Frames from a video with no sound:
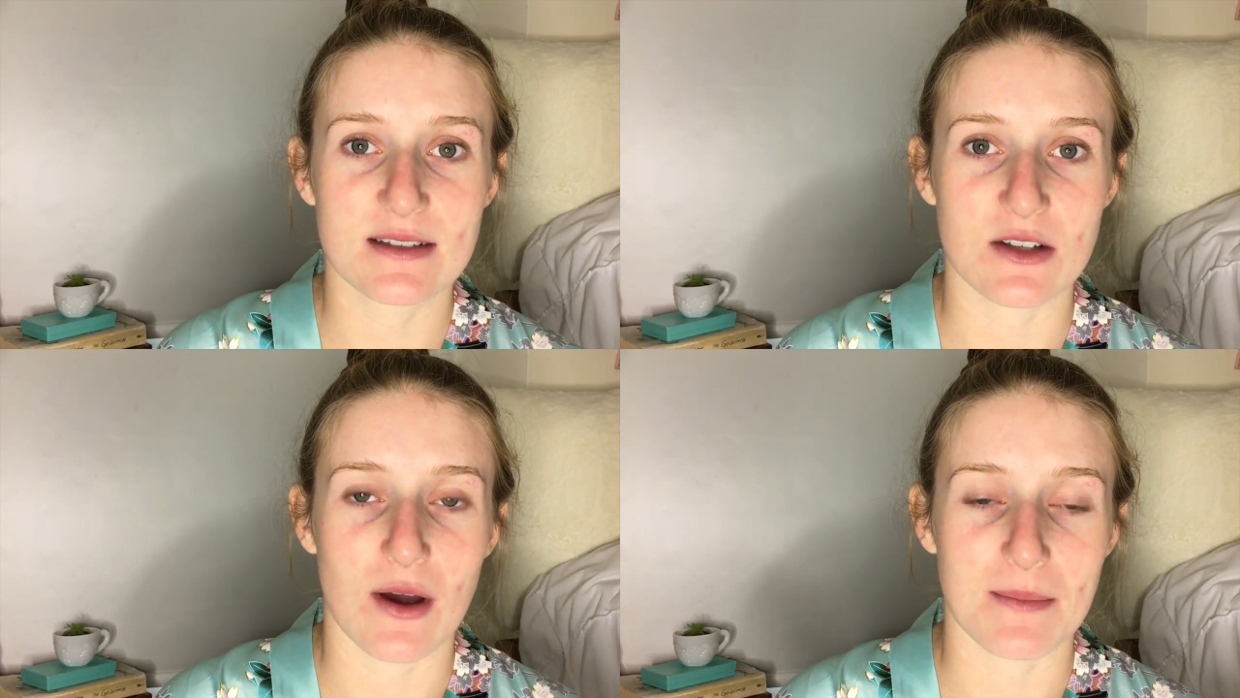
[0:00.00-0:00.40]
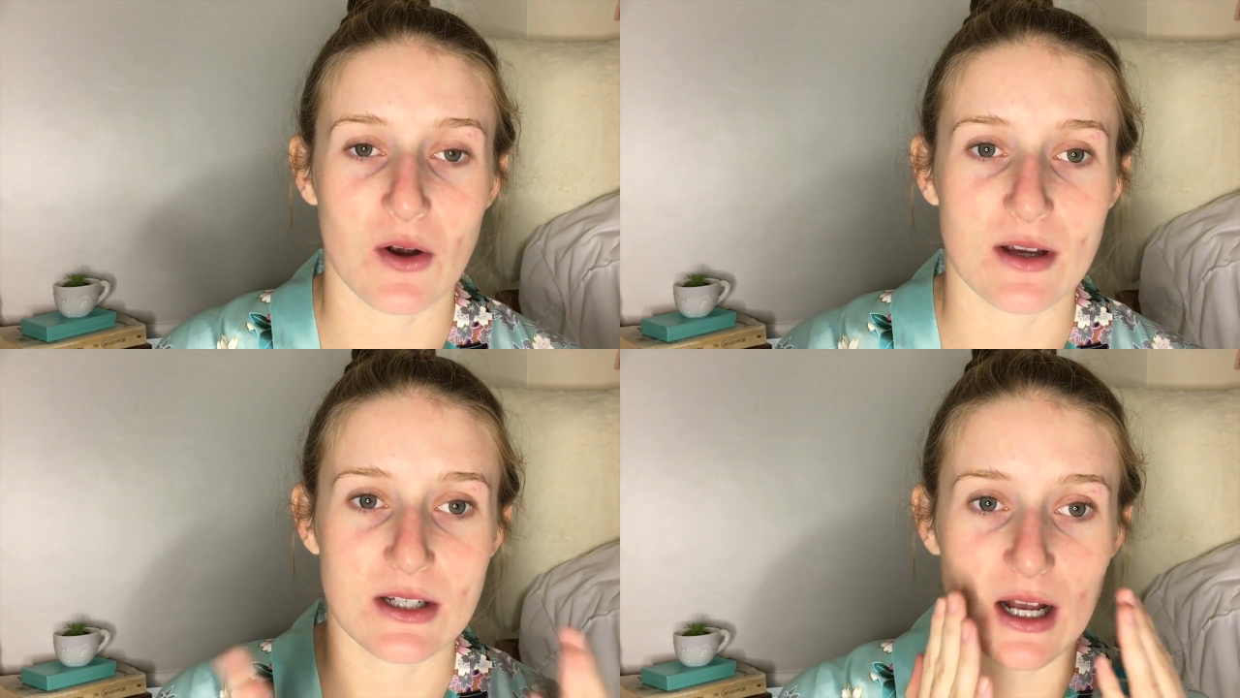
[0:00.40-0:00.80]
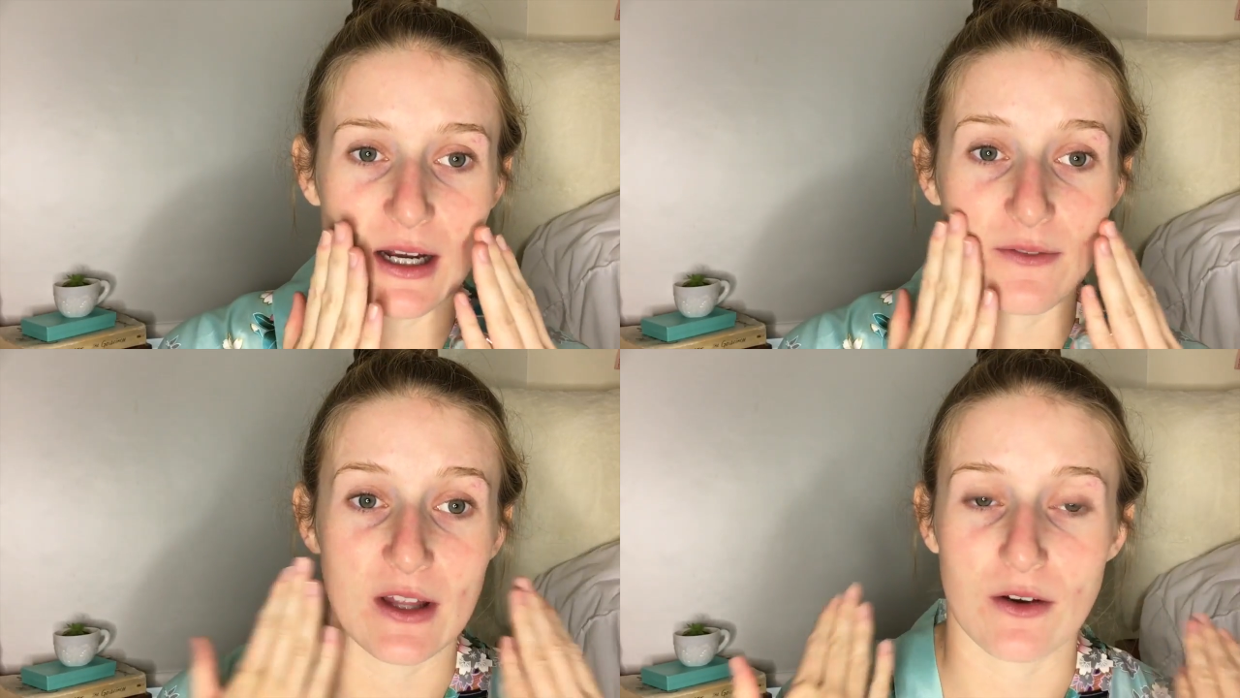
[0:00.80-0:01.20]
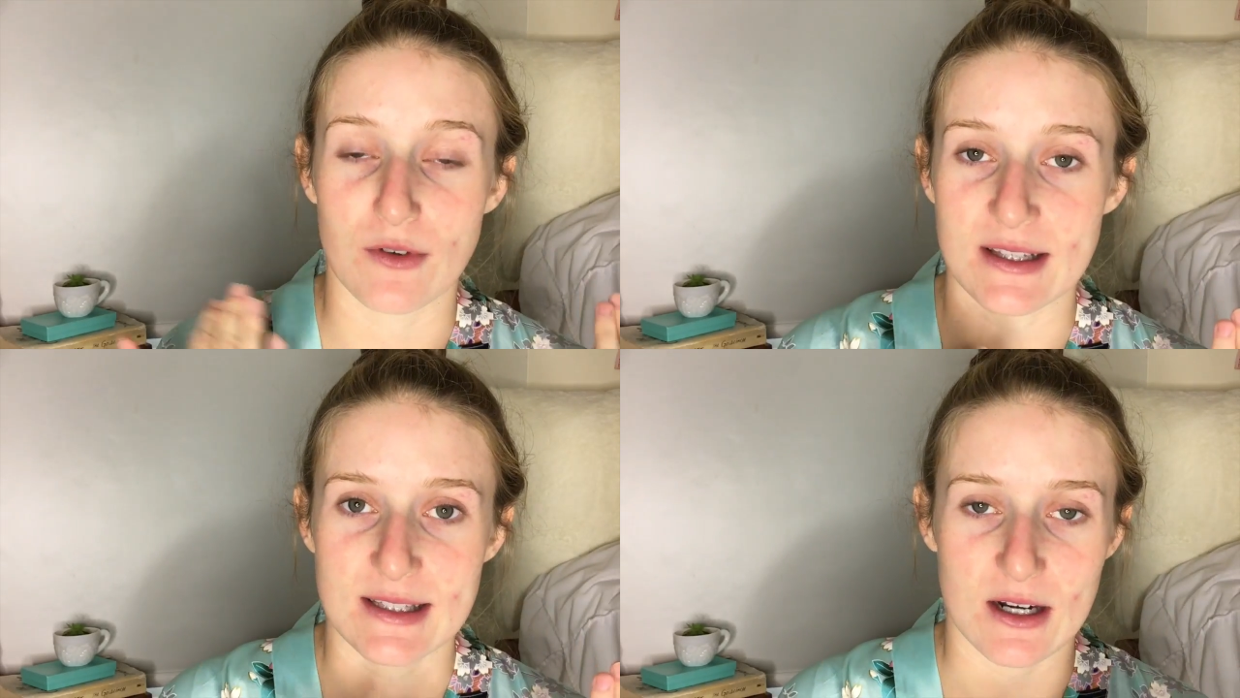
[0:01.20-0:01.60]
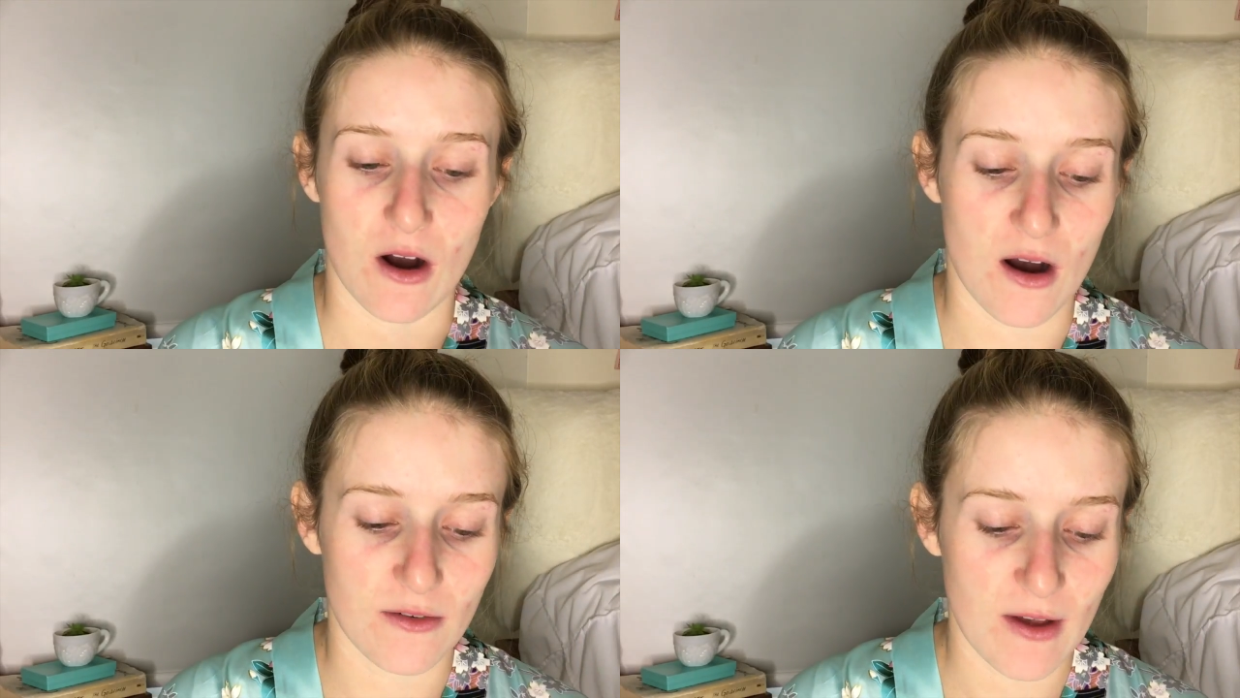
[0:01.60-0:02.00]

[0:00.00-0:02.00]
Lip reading: so I'm going to kind of like rinse it off,